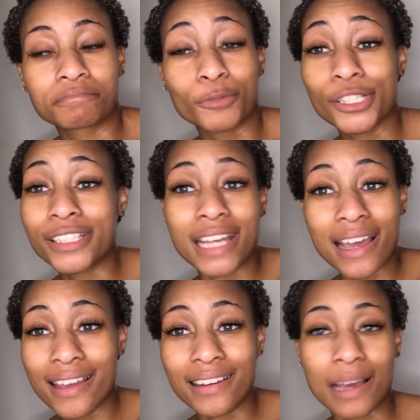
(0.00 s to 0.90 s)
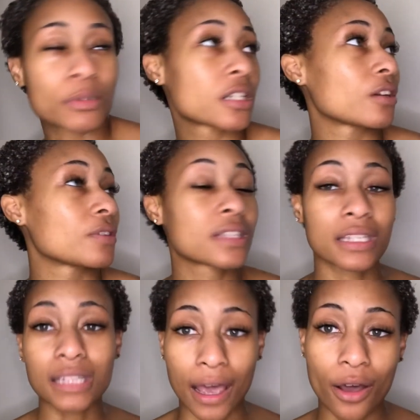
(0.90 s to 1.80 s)
we're done. I'm just gonna rinse
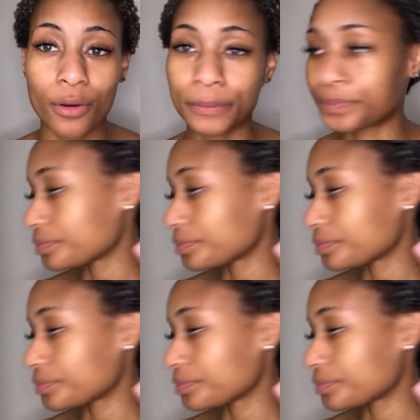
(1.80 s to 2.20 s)
this out,